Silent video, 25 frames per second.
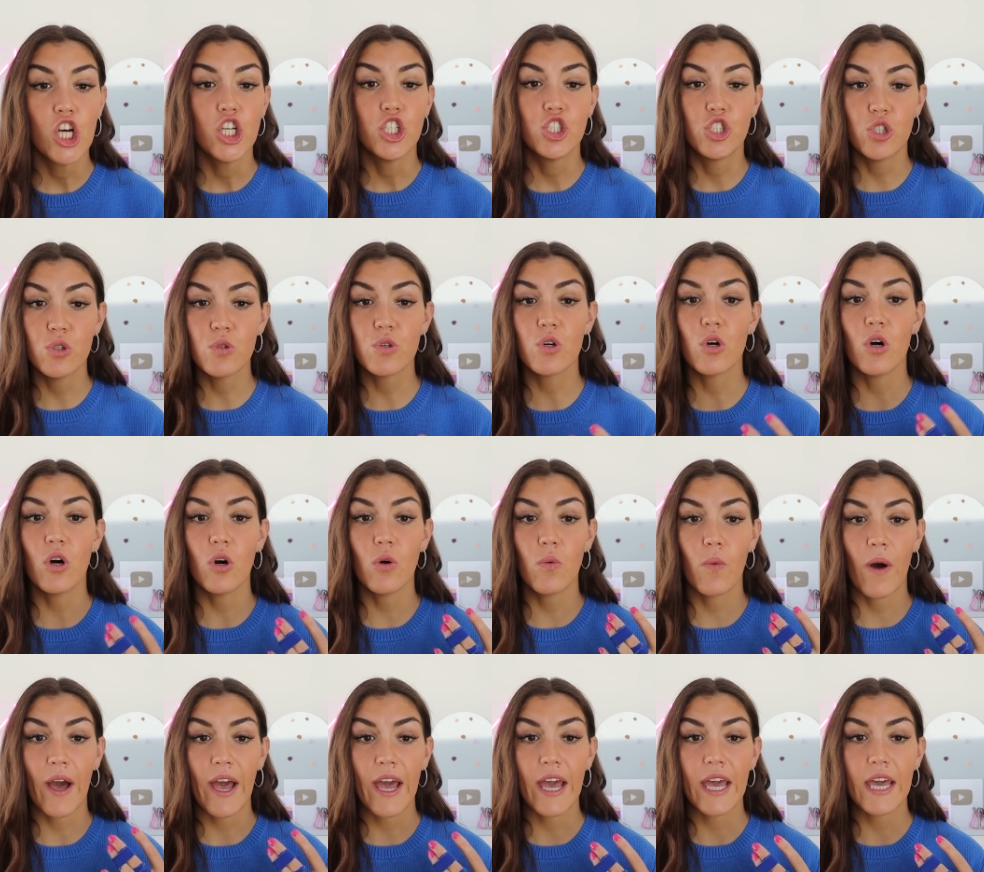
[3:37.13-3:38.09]
do go
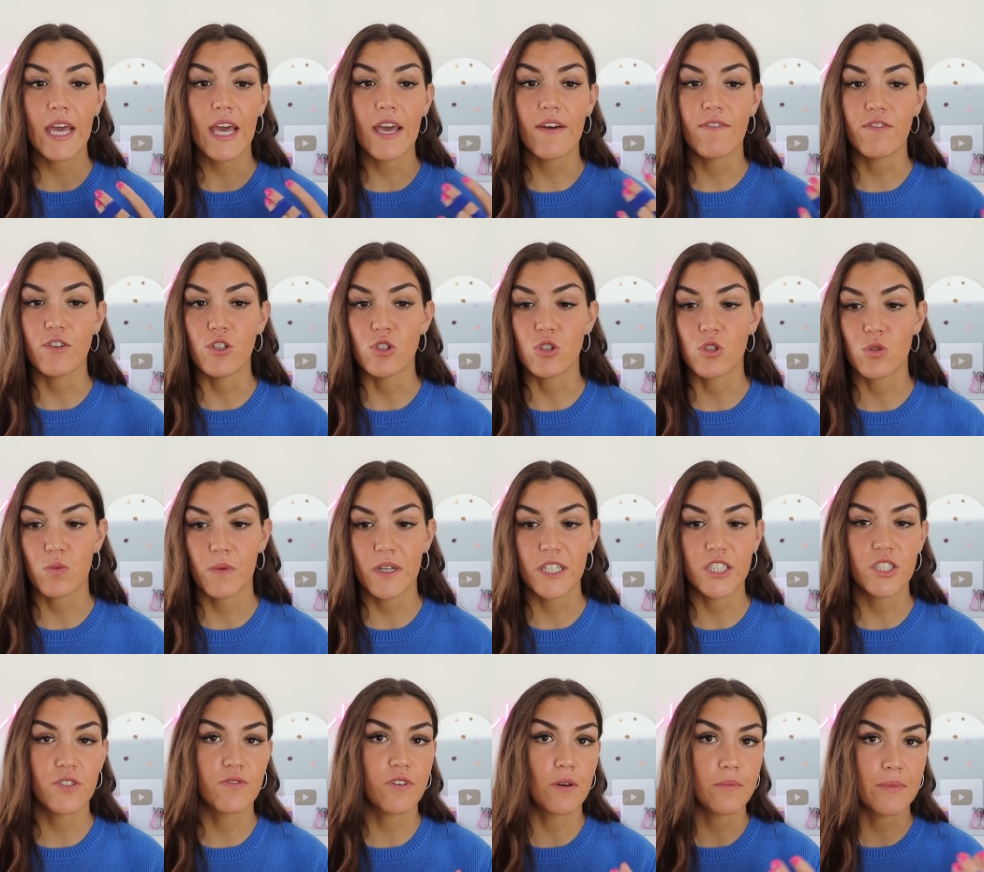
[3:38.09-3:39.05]
away if you
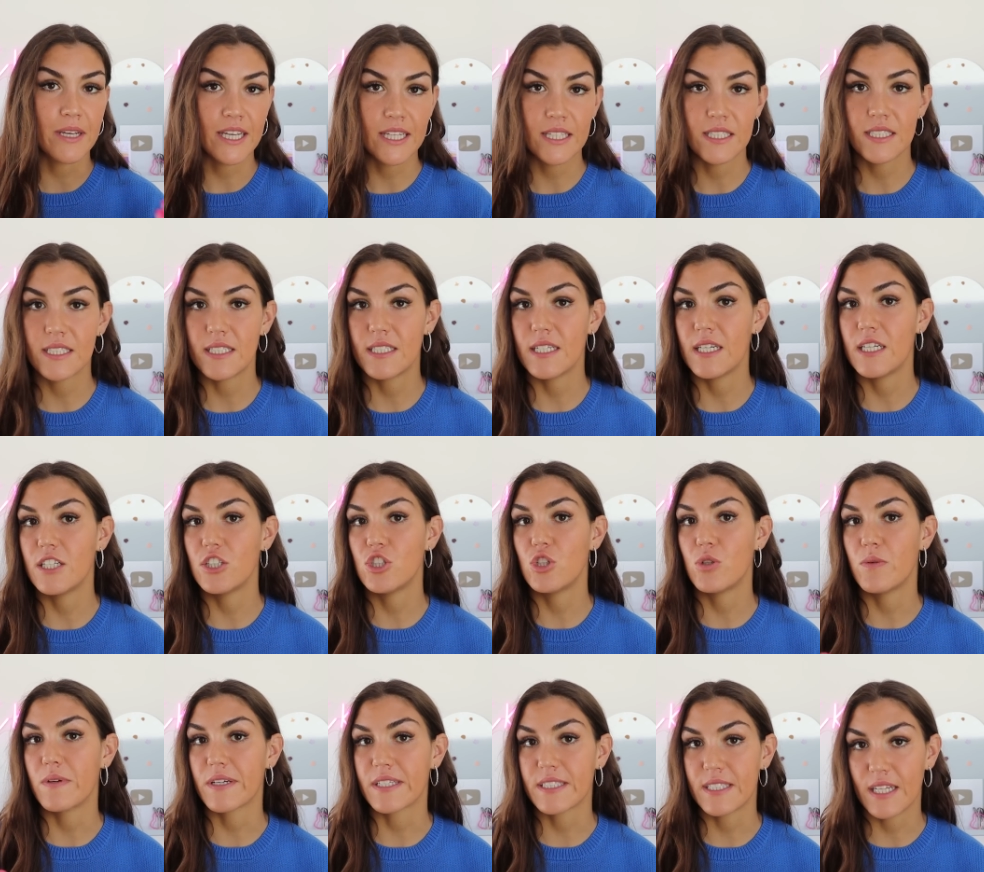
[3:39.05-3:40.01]
switch from instant
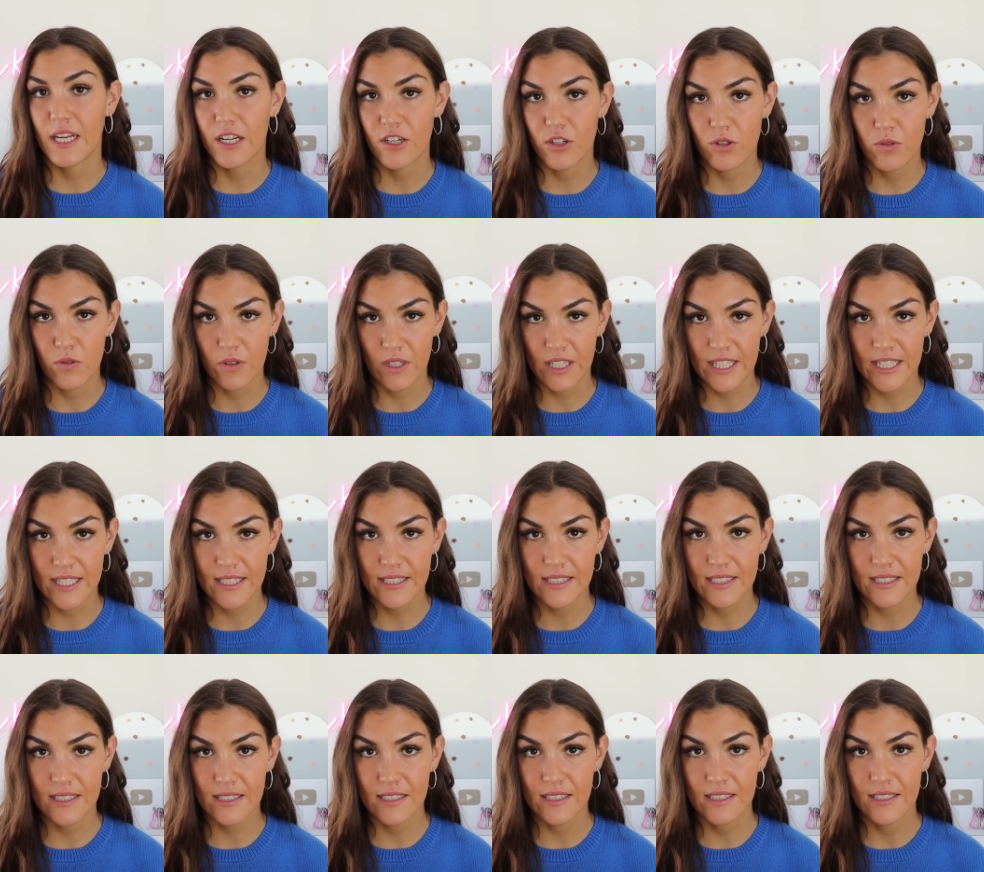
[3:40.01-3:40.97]
to extended
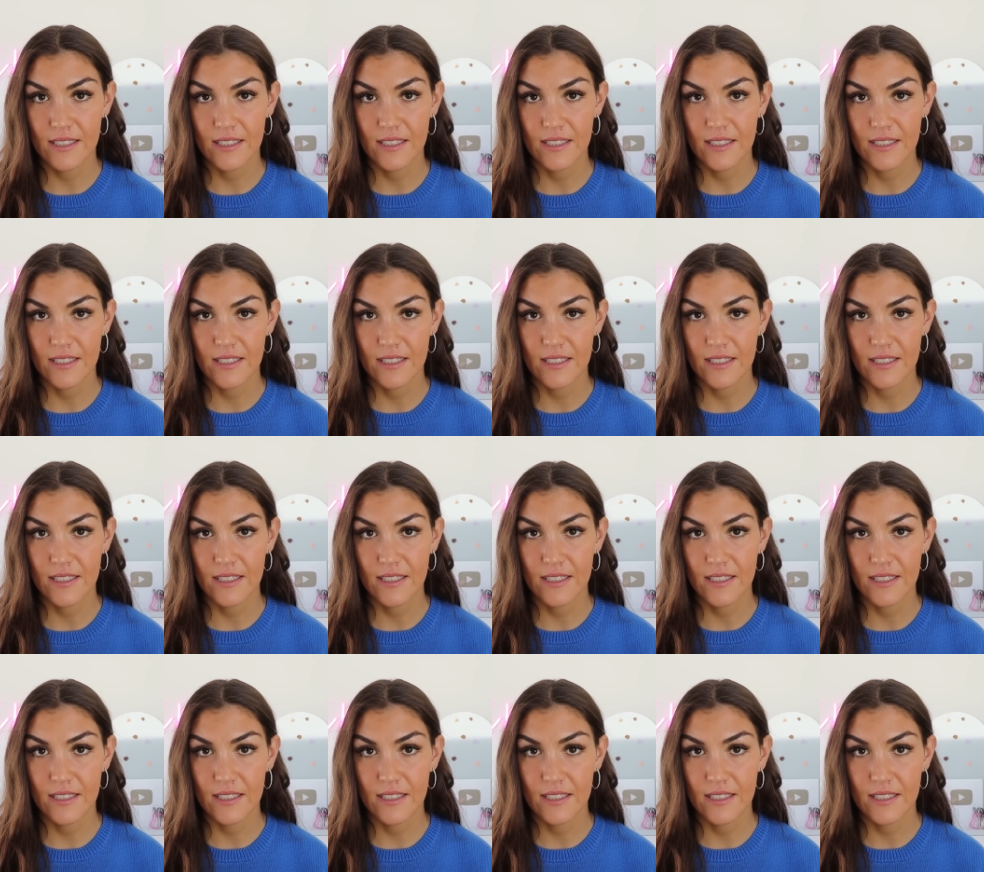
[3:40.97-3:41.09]
release,